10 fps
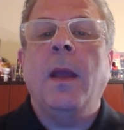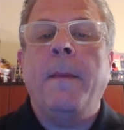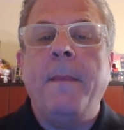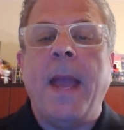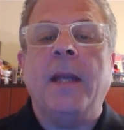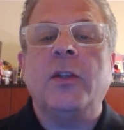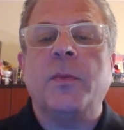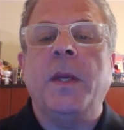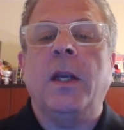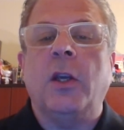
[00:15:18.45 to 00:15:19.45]

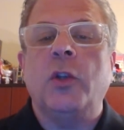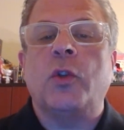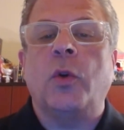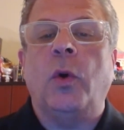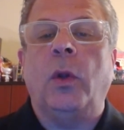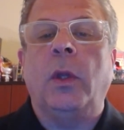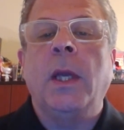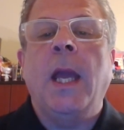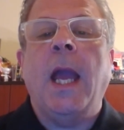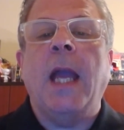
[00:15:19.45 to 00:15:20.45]
management and control,
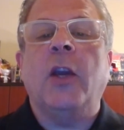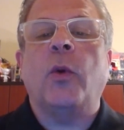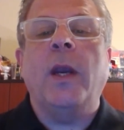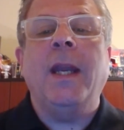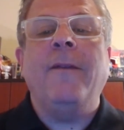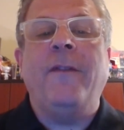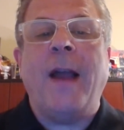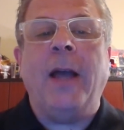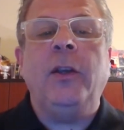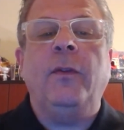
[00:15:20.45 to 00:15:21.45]
and creating
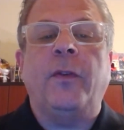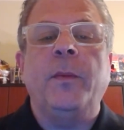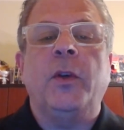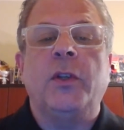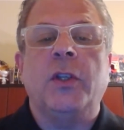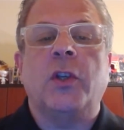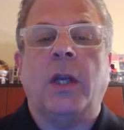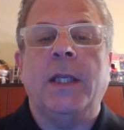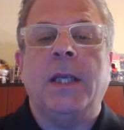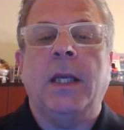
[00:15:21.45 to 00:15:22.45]
value from your digital
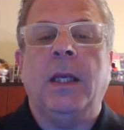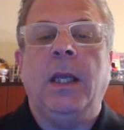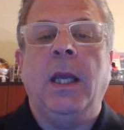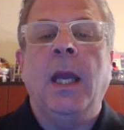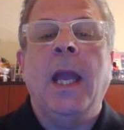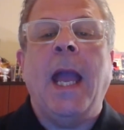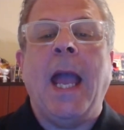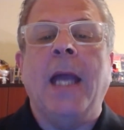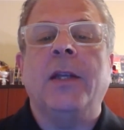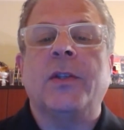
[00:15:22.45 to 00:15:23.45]
identity
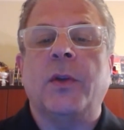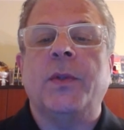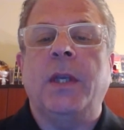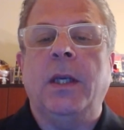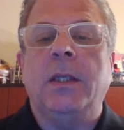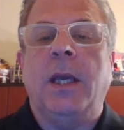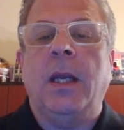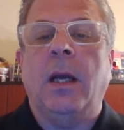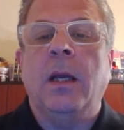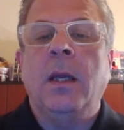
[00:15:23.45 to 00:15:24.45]
and associated
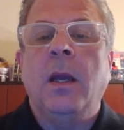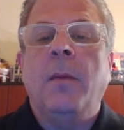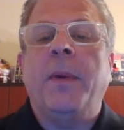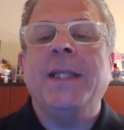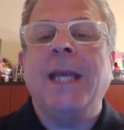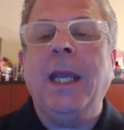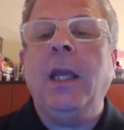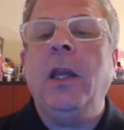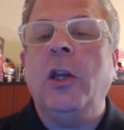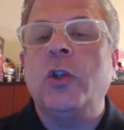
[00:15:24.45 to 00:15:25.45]
data. By
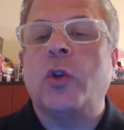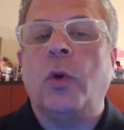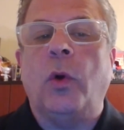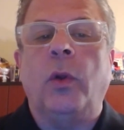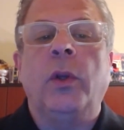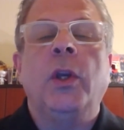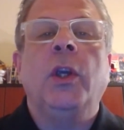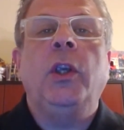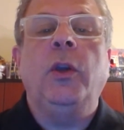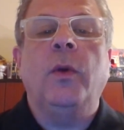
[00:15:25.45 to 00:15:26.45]
taking control,
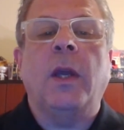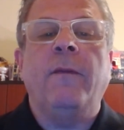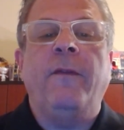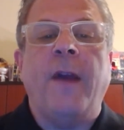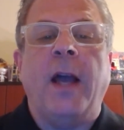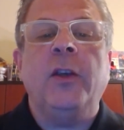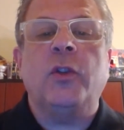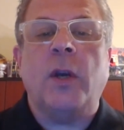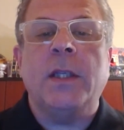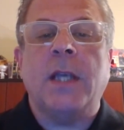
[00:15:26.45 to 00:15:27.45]
you can value
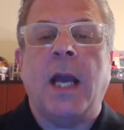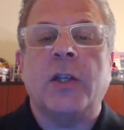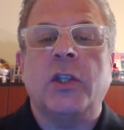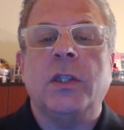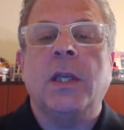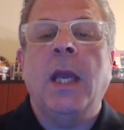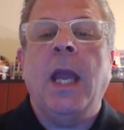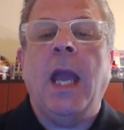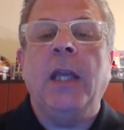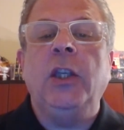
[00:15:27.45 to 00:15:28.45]
transactions
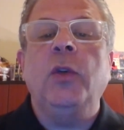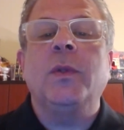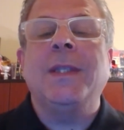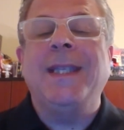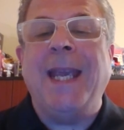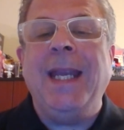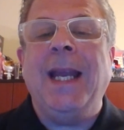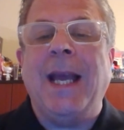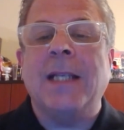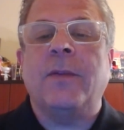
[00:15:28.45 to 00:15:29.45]
and use
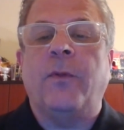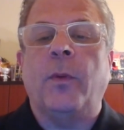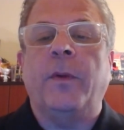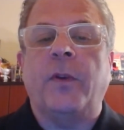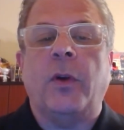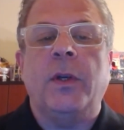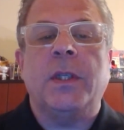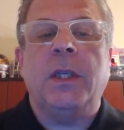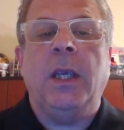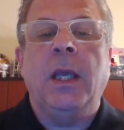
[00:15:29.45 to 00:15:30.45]
data as a form of
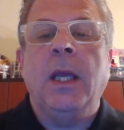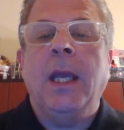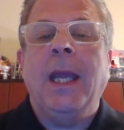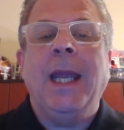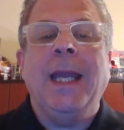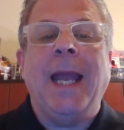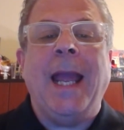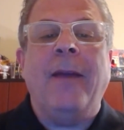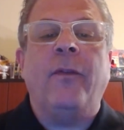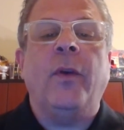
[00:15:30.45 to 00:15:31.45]
currency in
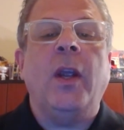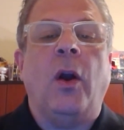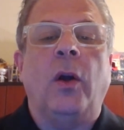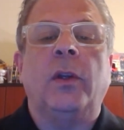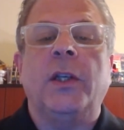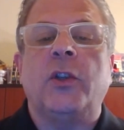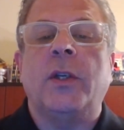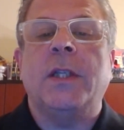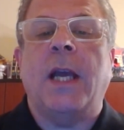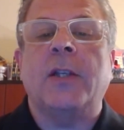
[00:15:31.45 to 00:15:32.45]
every online
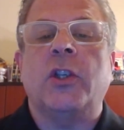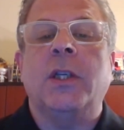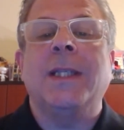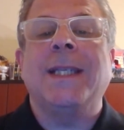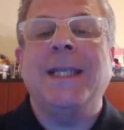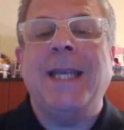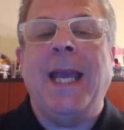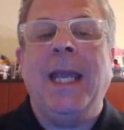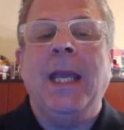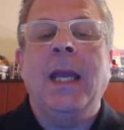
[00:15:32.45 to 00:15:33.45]
transaction
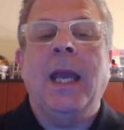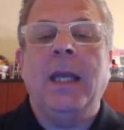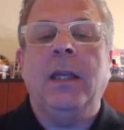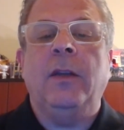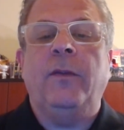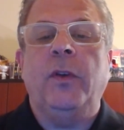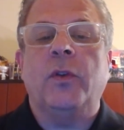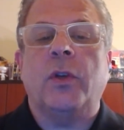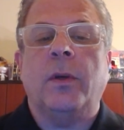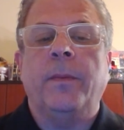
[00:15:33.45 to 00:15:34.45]
today and in the future.